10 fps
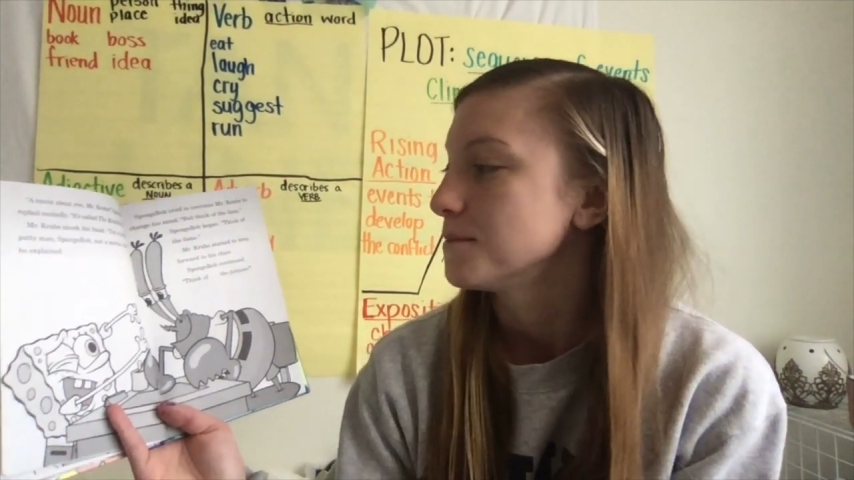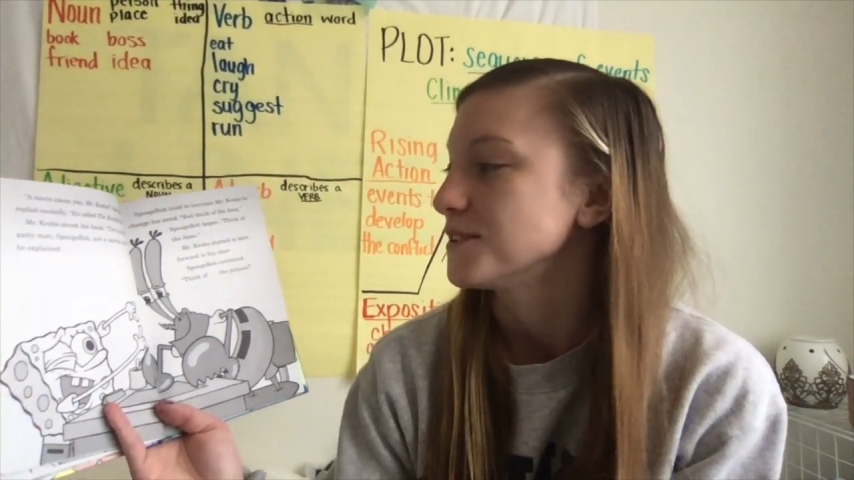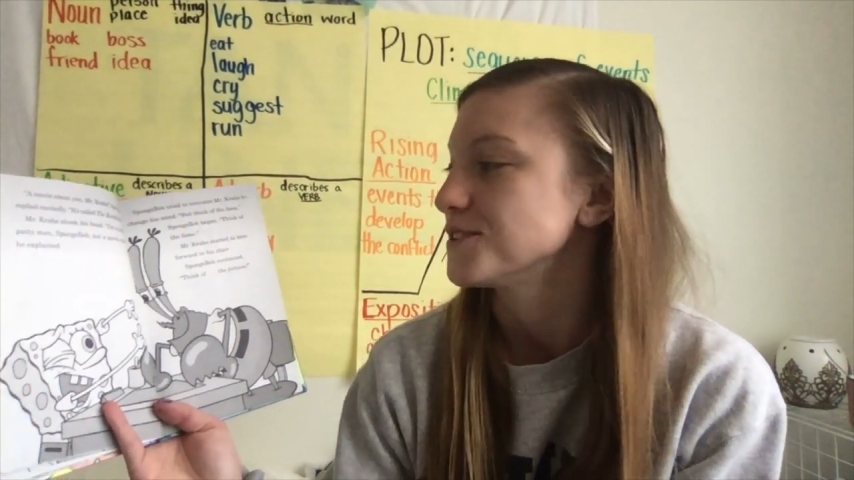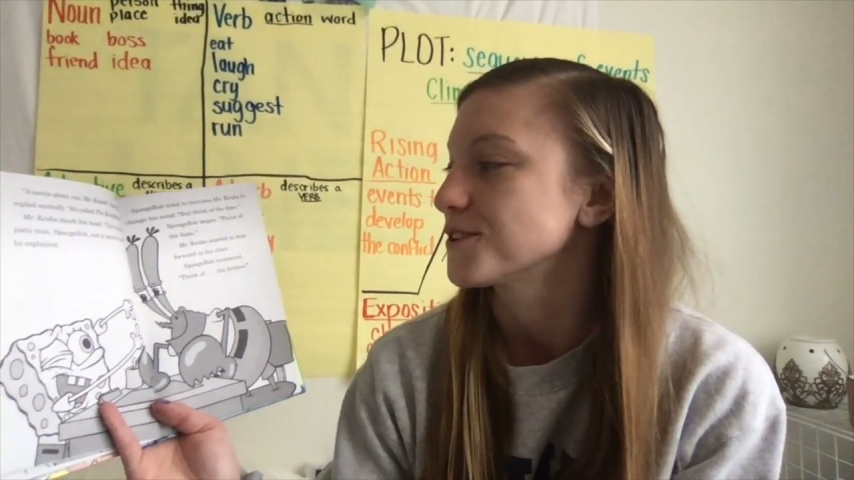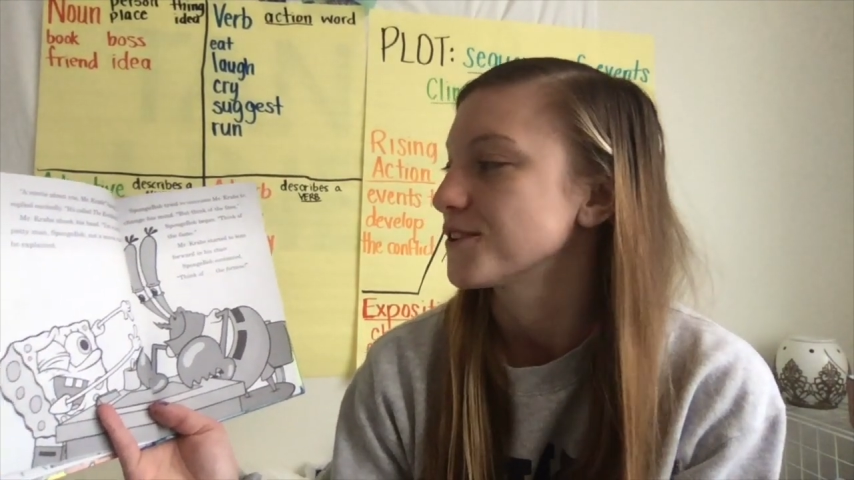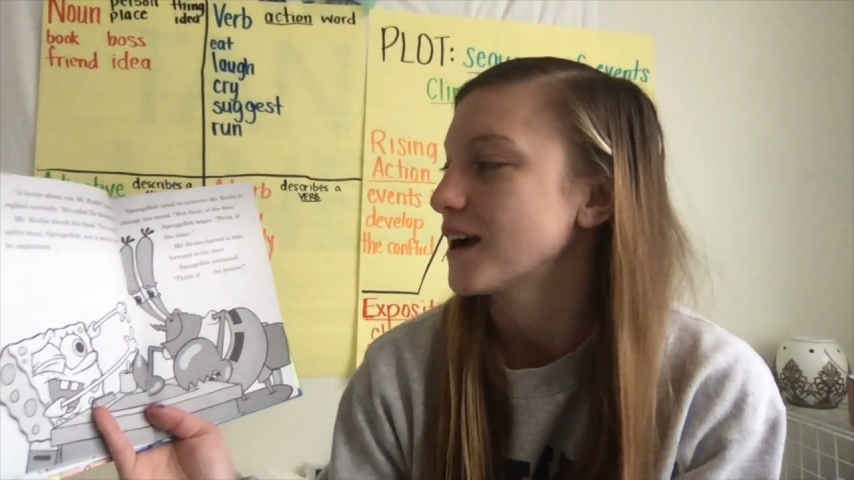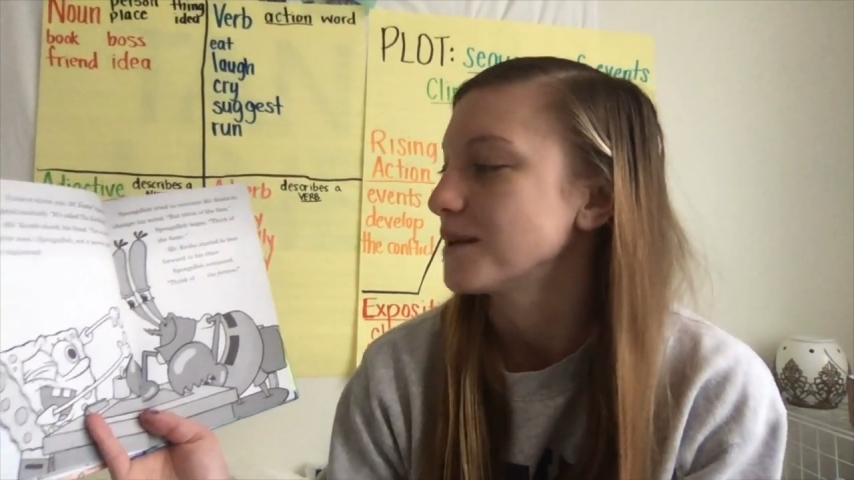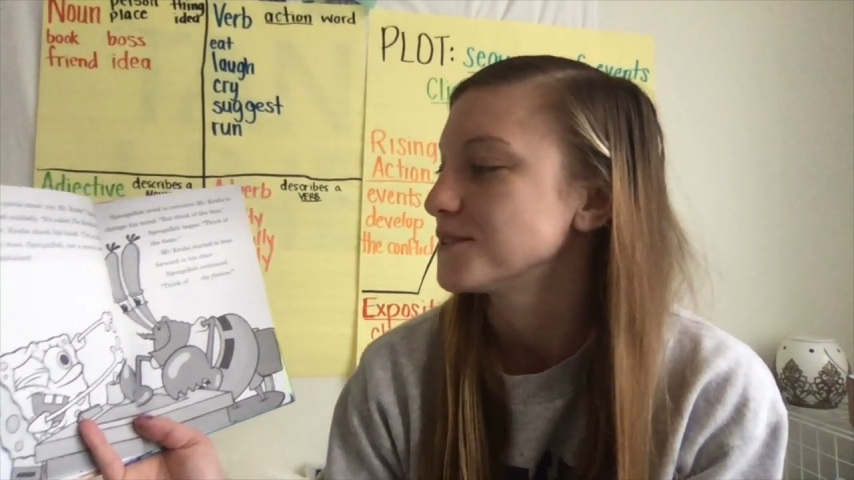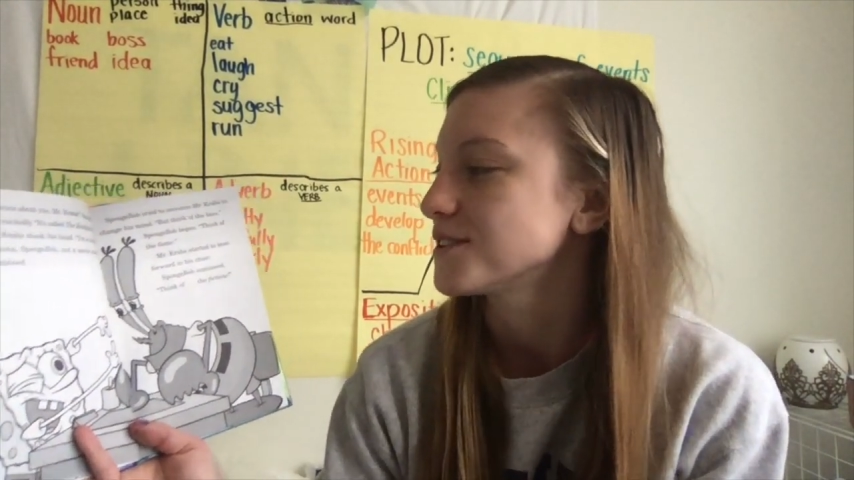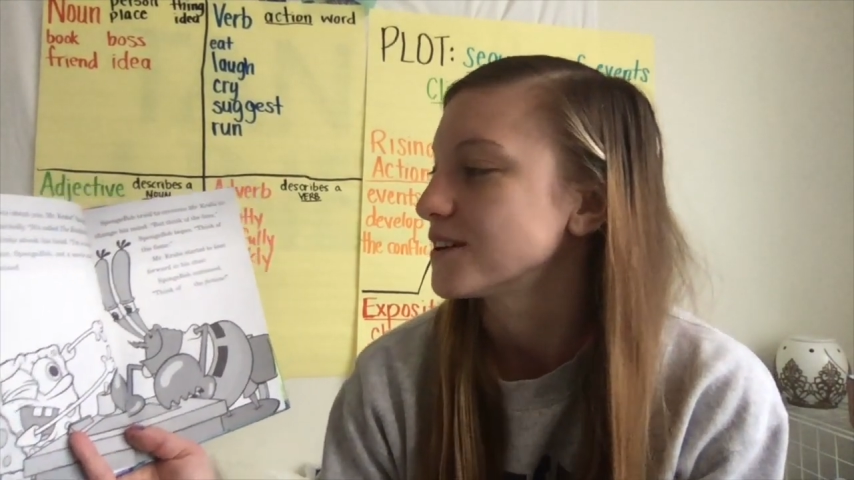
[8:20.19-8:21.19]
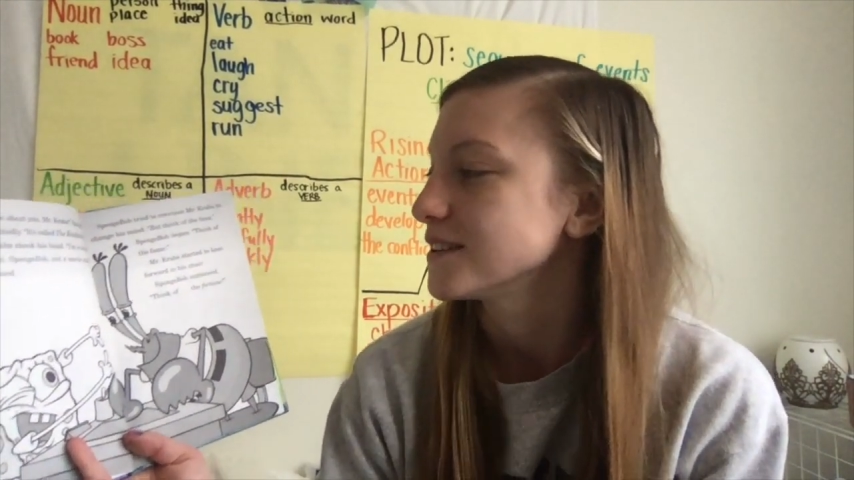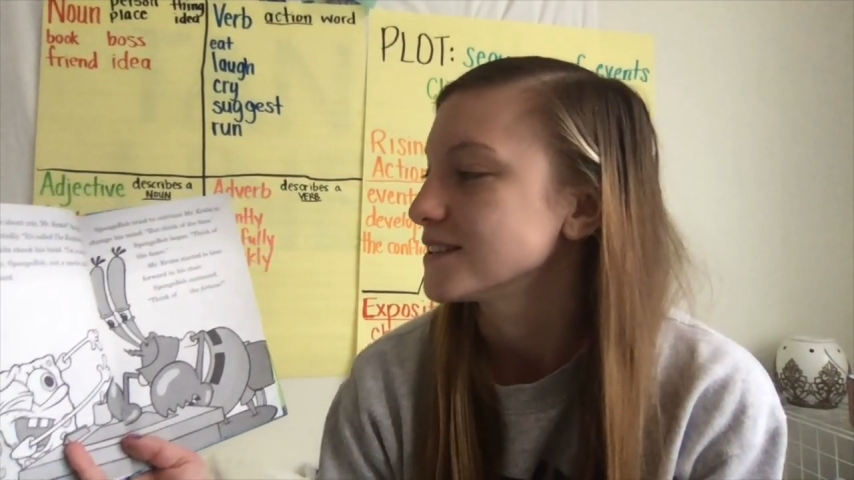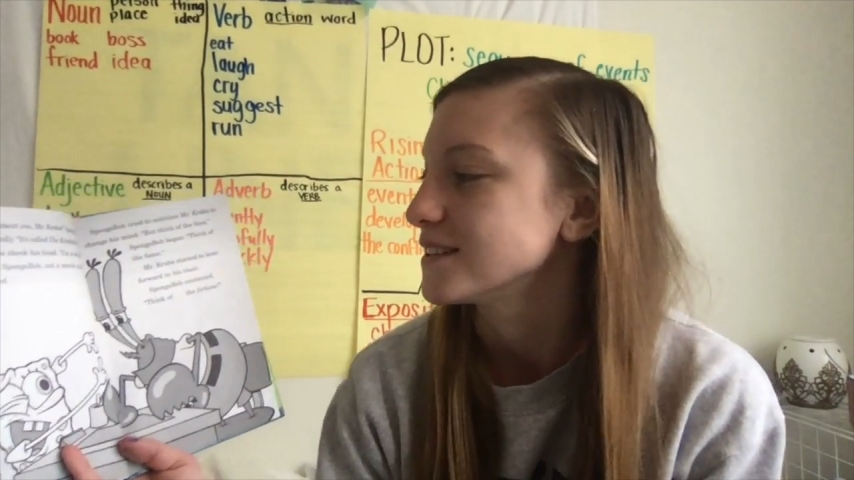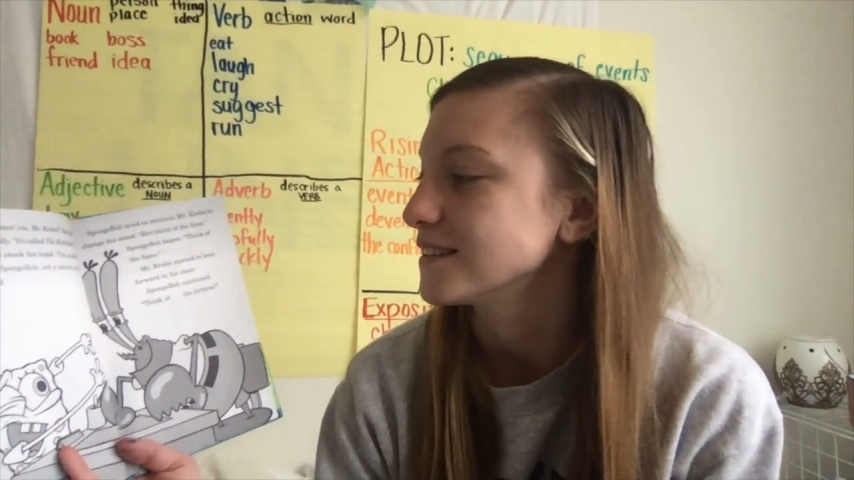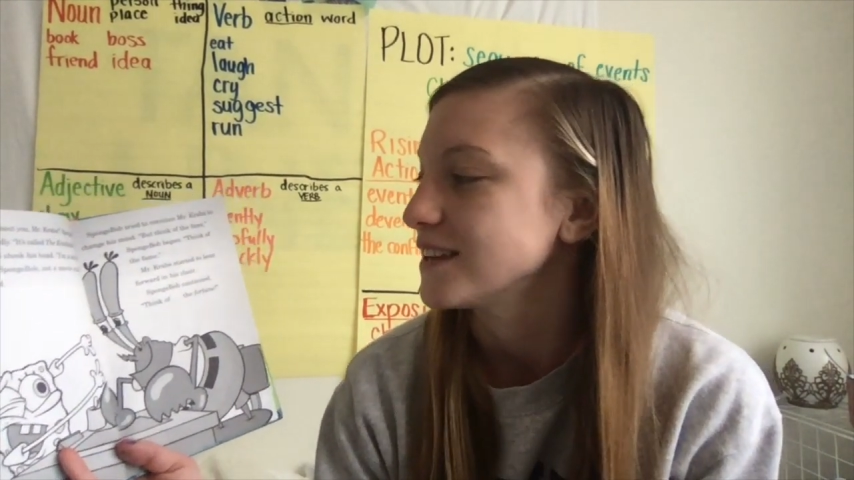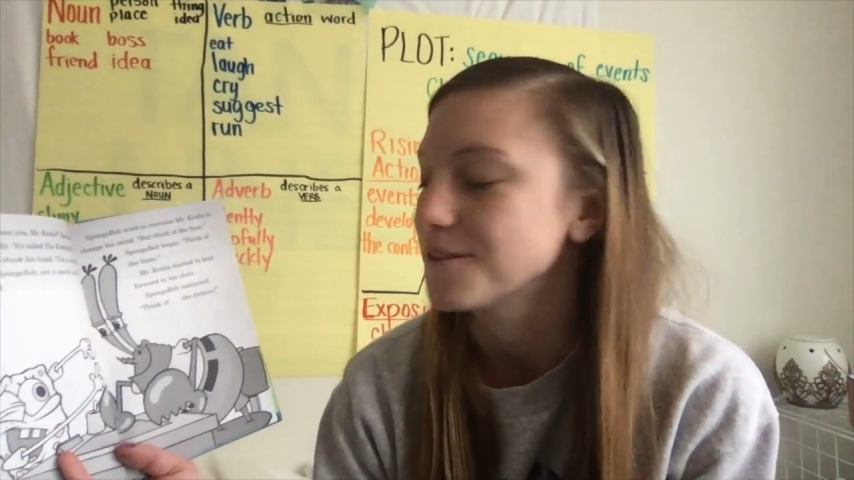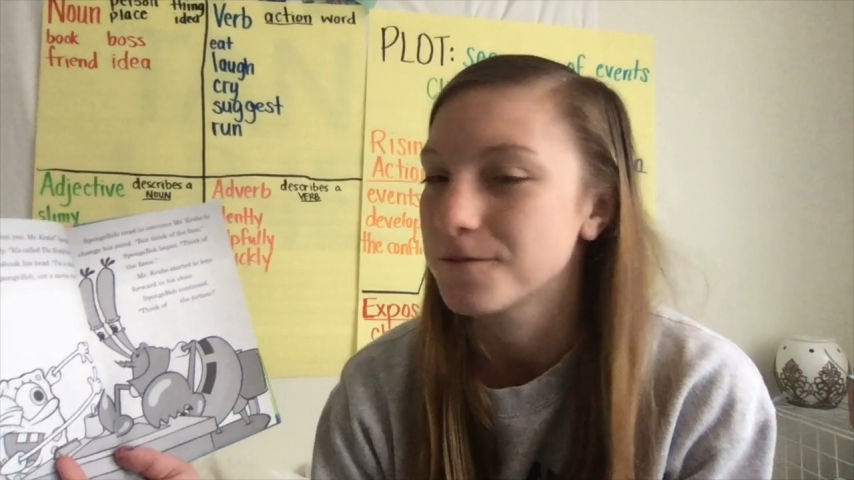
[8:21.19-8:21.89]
Mr. Krabs started to lean